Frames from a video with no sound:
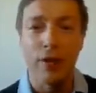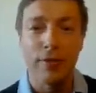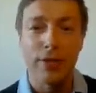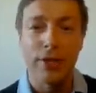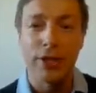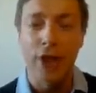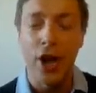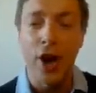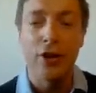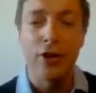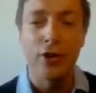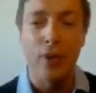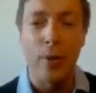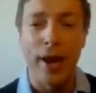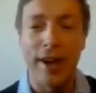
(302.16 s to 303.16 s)
which is
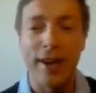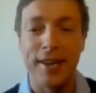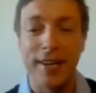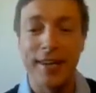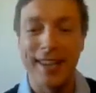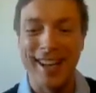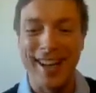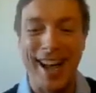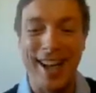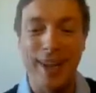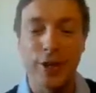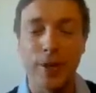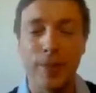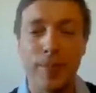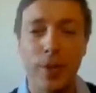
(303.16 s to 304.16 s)
021
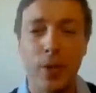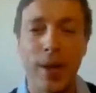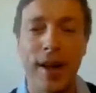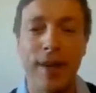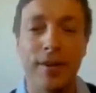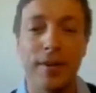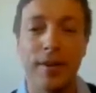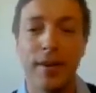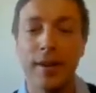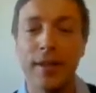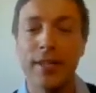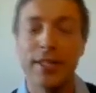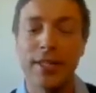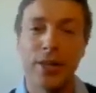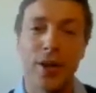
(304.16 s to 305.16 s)
911
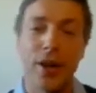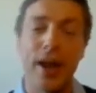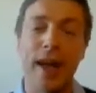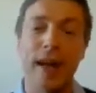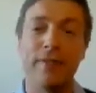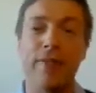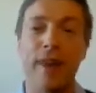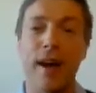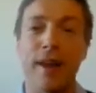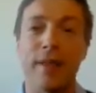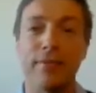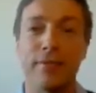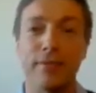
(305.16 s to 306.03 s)
085.